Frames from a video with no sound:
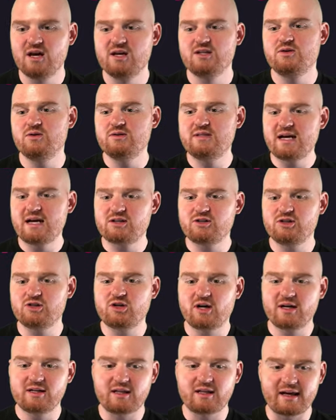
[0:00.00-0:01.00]
So it's actually
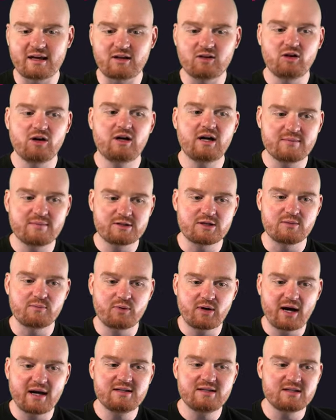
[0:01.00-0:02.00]
trying to like look up some
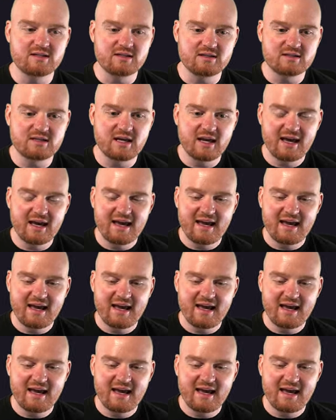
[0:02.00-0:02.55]
prices.